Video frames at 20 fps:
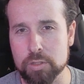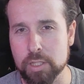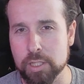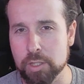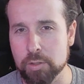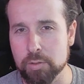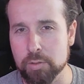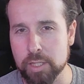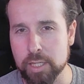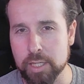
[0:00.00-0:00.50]
that
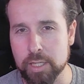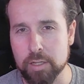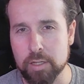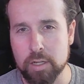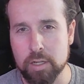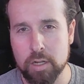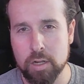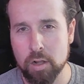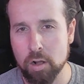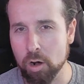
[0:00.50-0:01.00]
you need
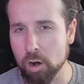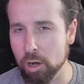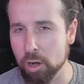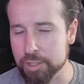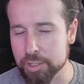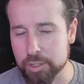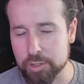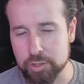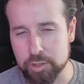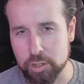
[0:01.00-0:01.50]
on
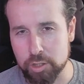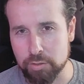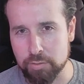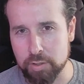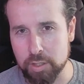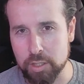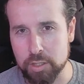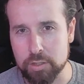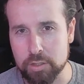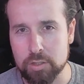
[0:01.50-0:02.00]
your
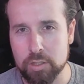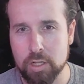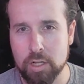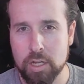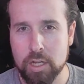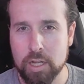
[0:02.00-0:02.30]
servers